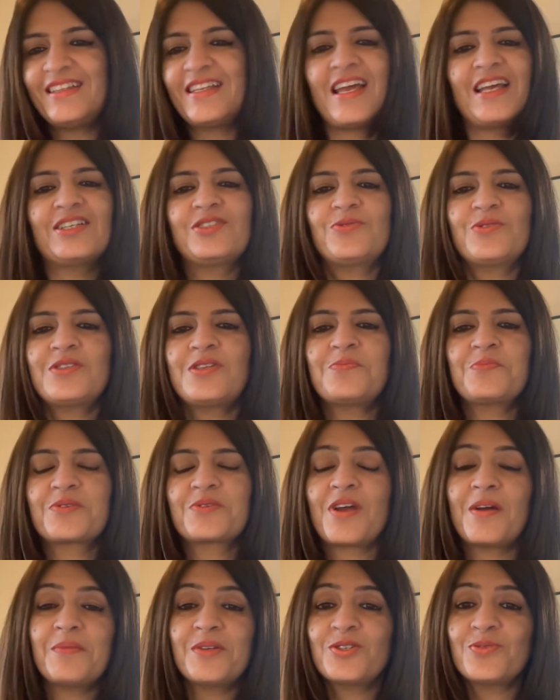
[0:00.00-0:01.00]
Thanks for
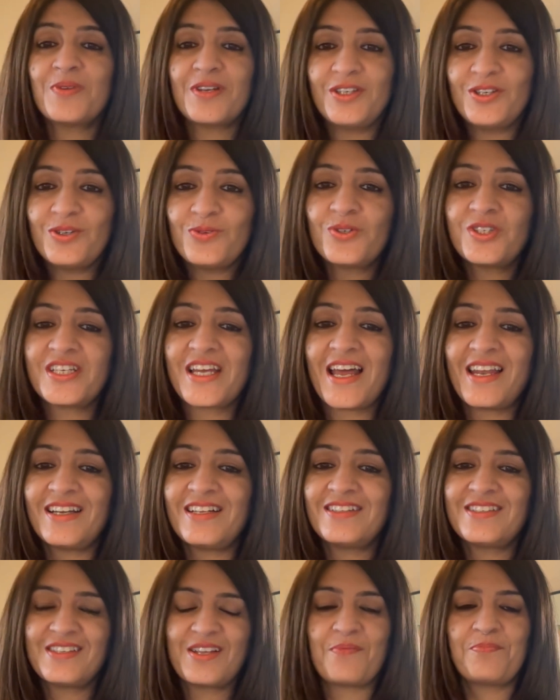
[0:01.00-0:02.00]
subscribing to my new
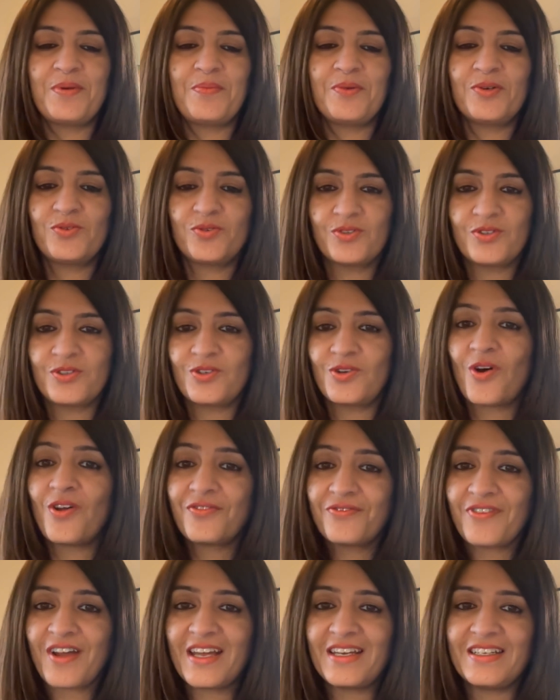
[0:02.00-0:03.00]
channel. Some people could
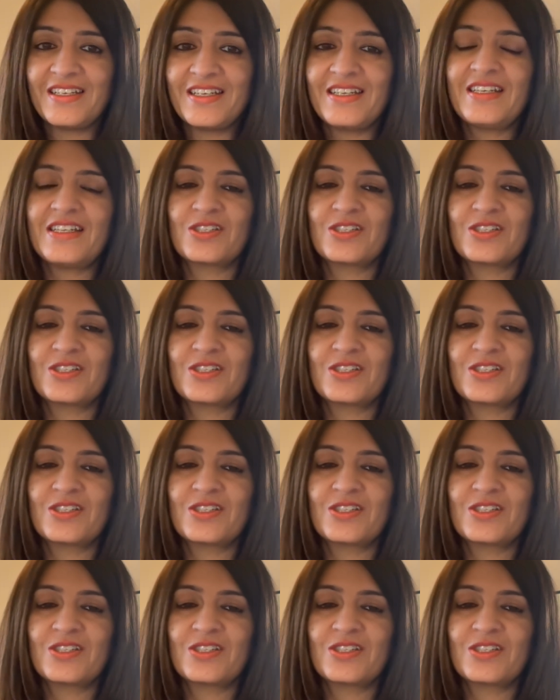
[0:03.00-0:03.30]
not find it.